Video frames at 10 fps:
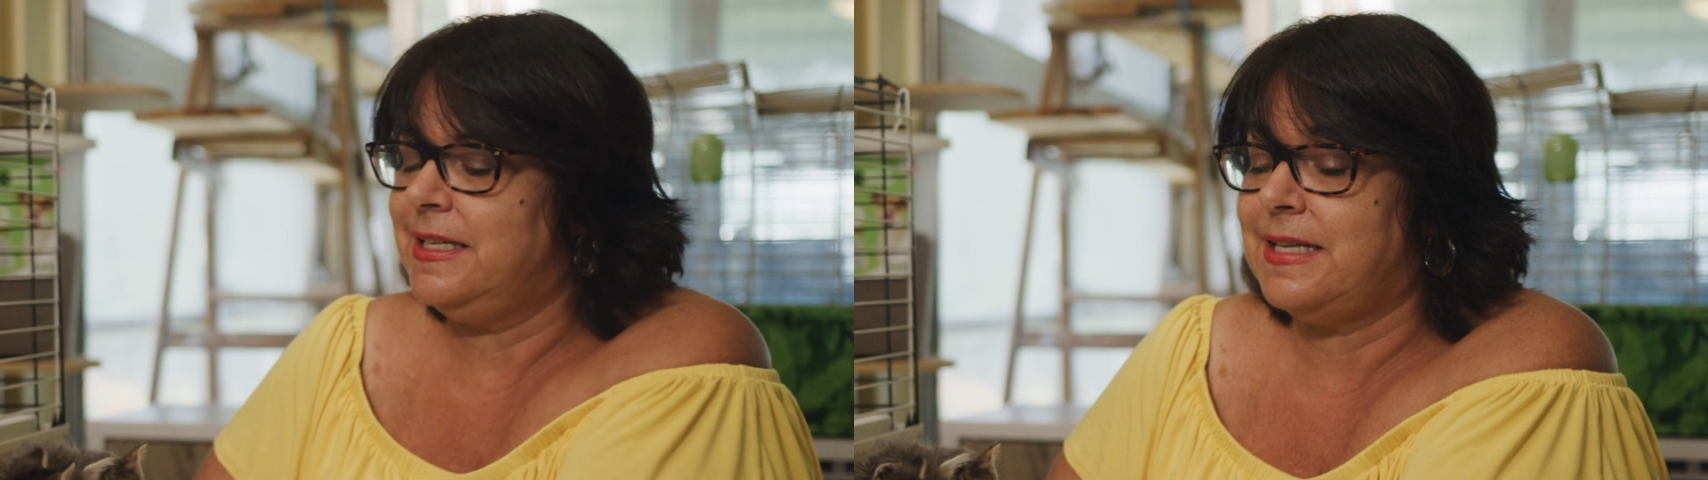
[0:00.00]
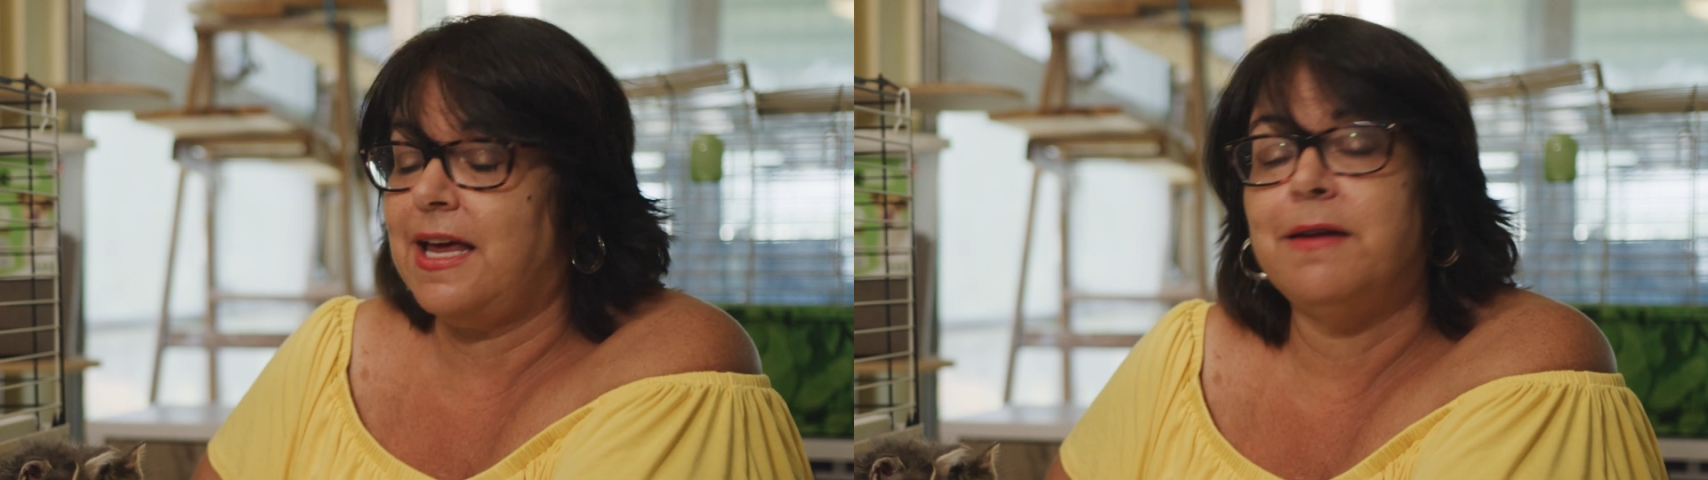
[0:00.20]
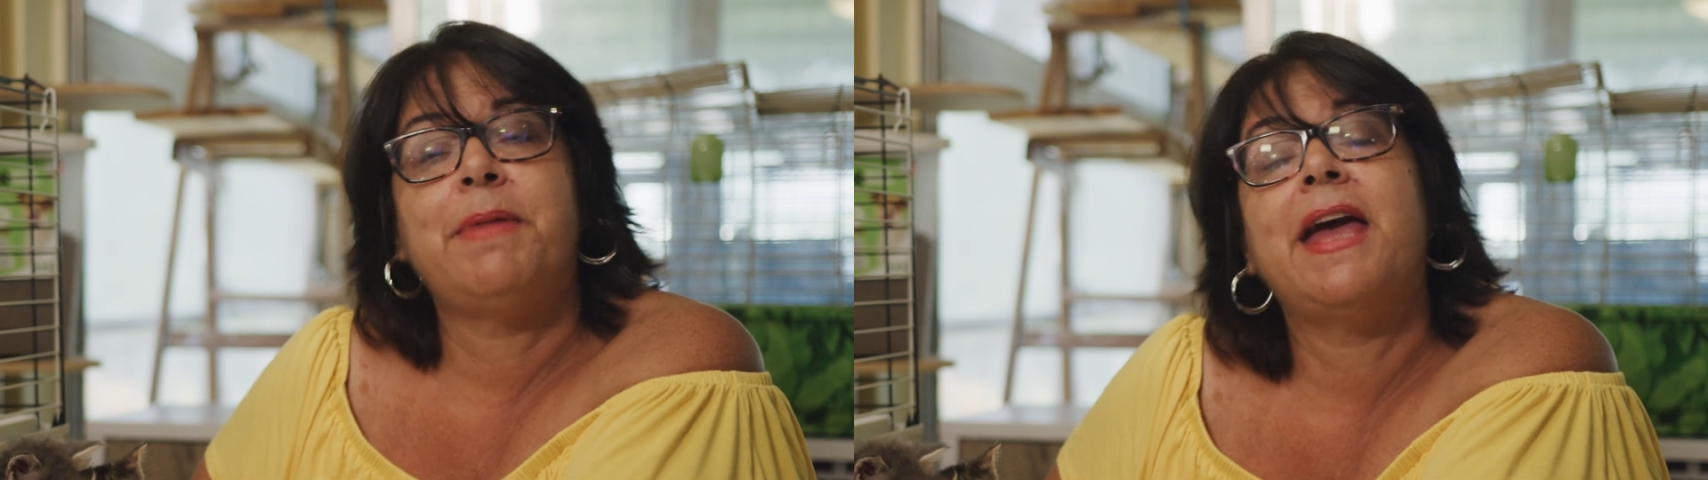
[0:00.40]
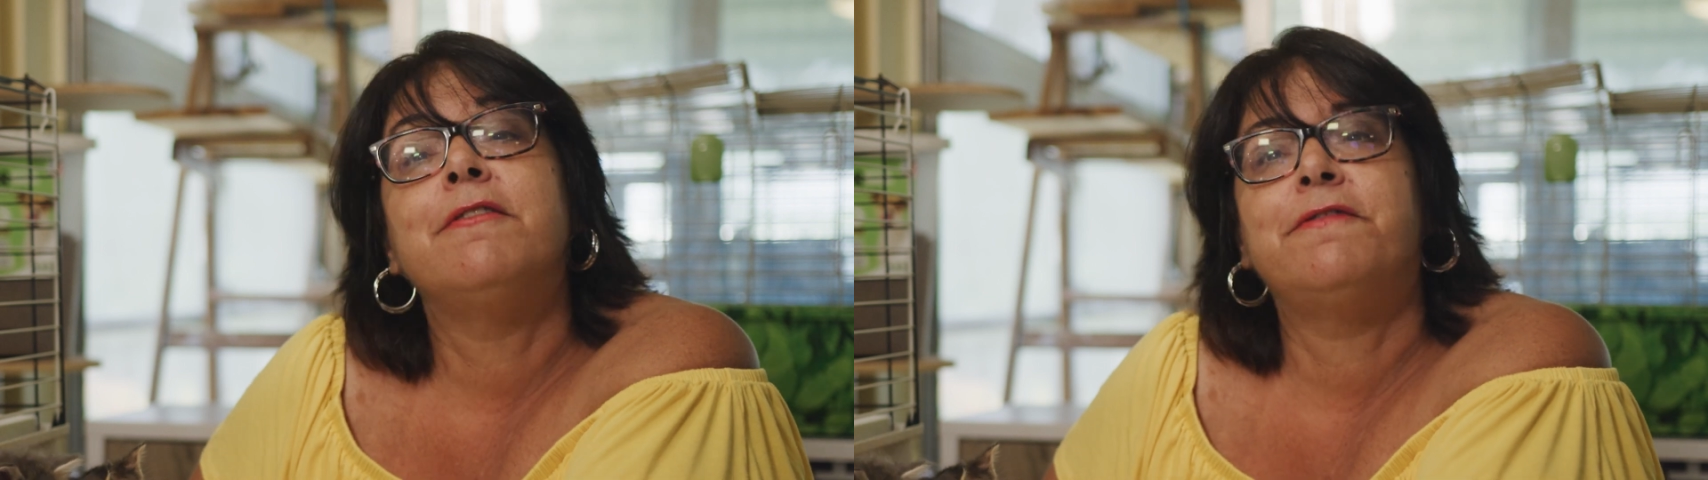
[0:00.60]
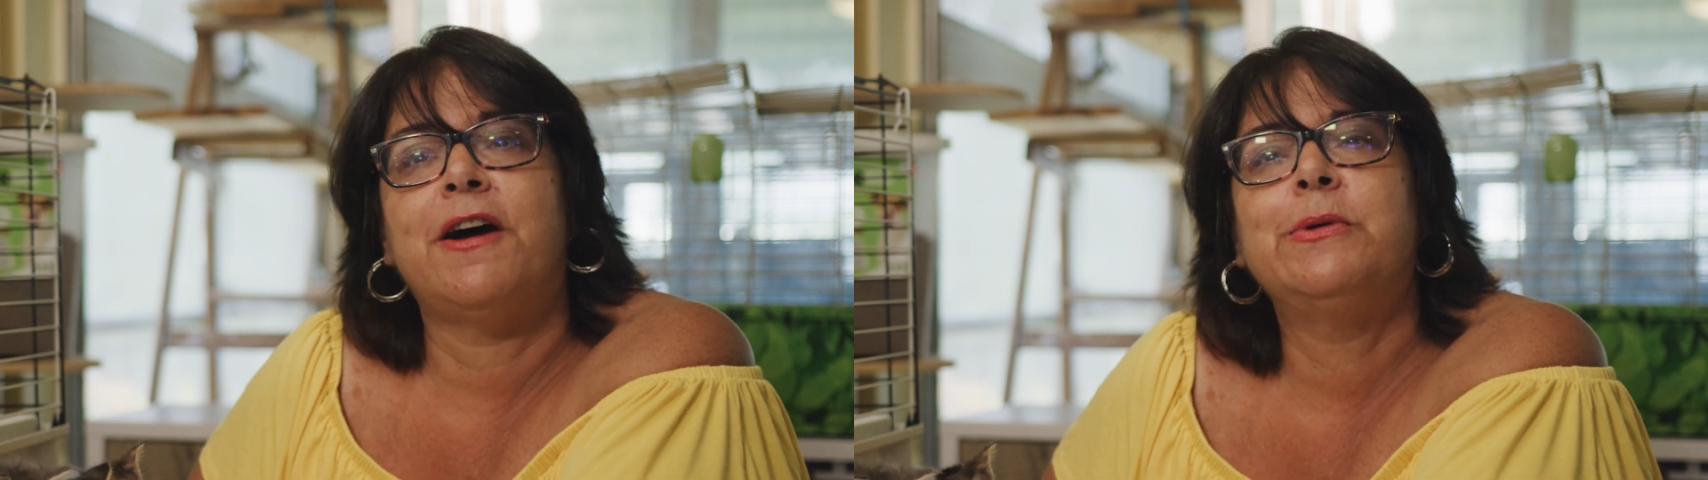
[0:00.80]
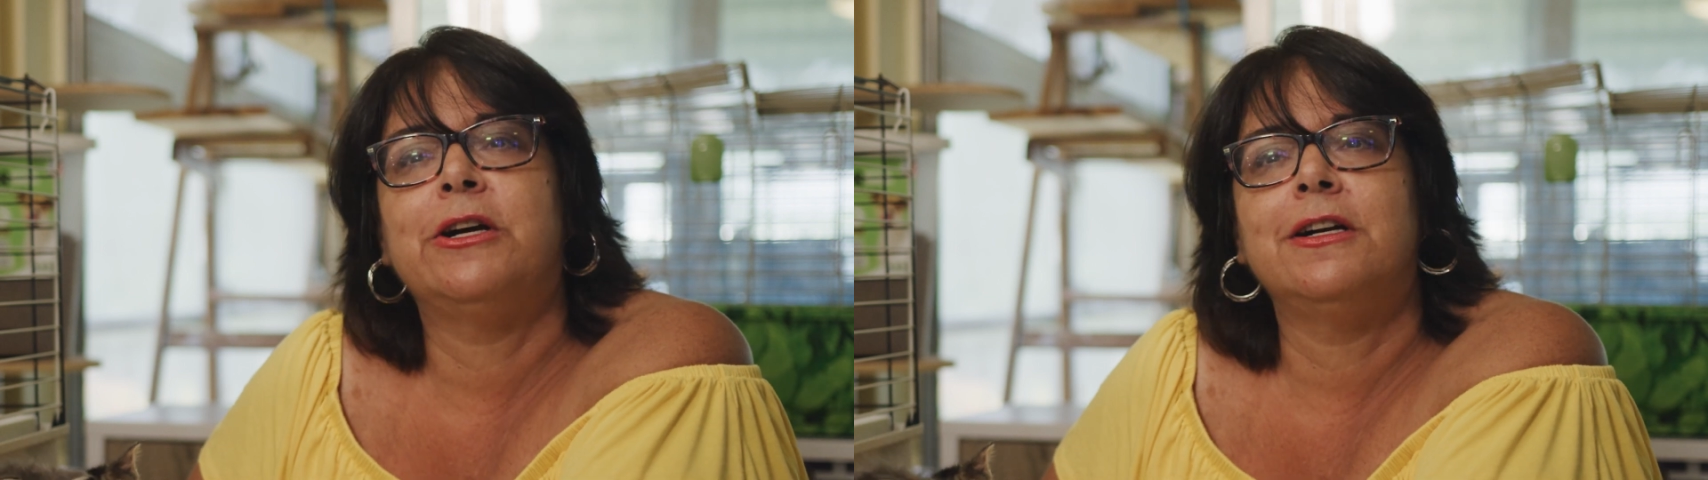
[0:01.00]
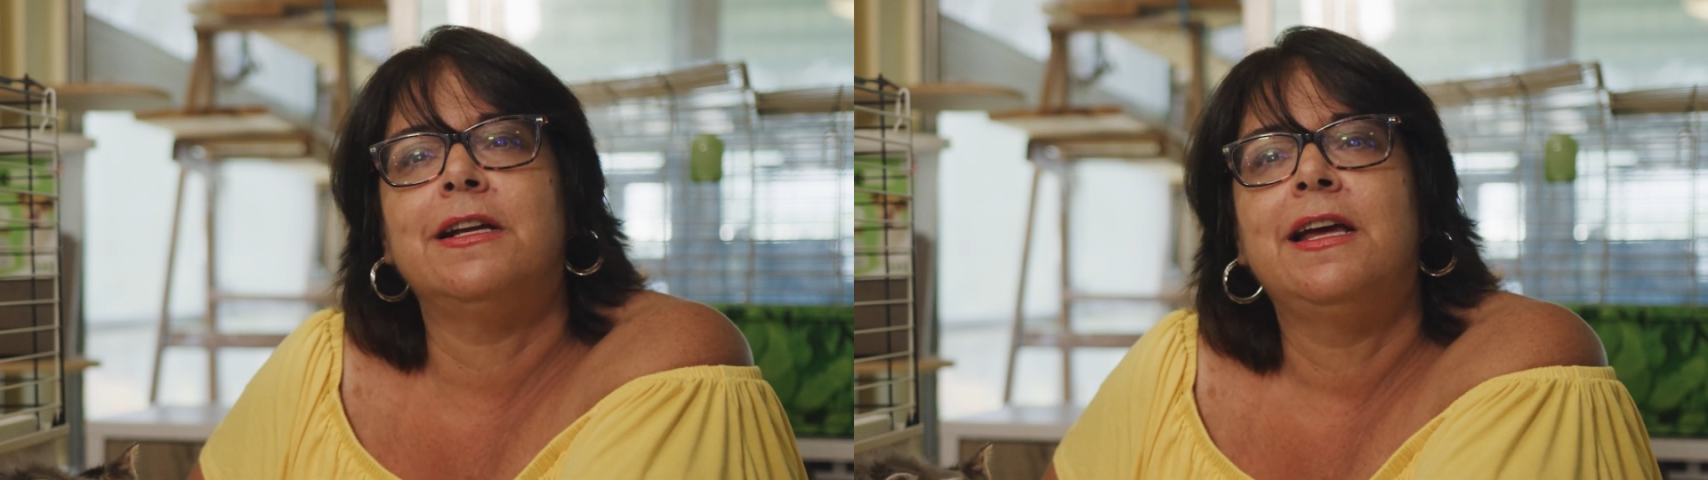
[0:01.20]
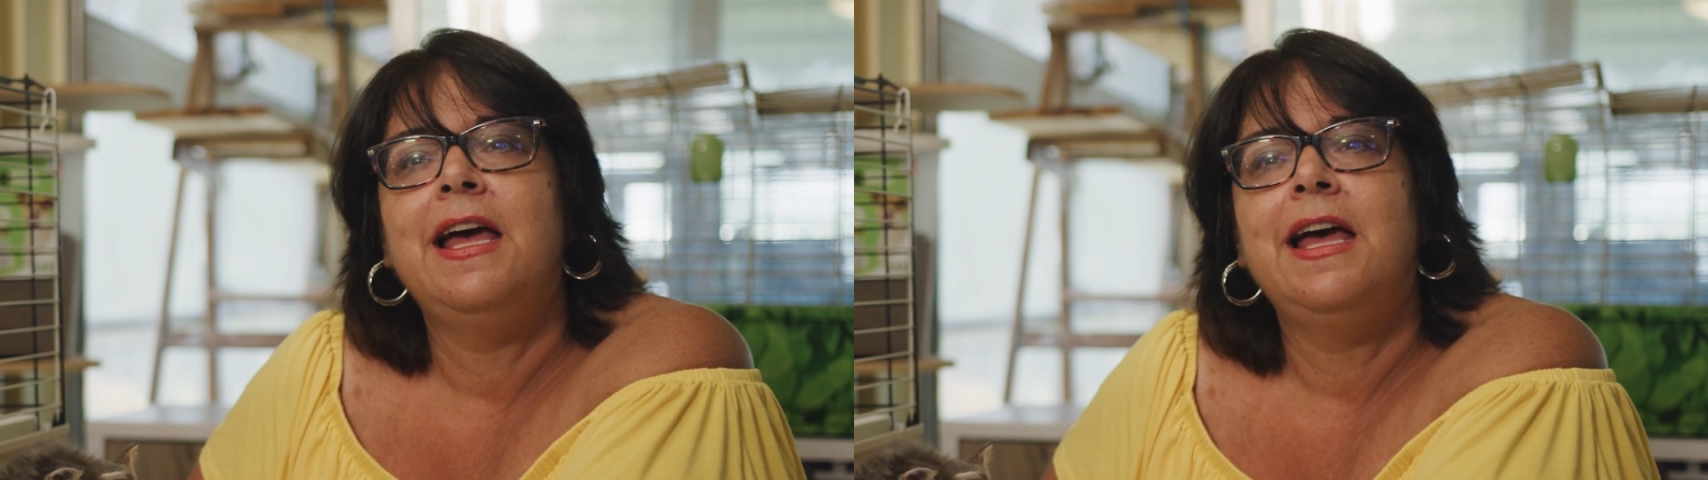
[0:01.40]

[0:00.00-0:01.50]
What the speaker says: said, pay it forward.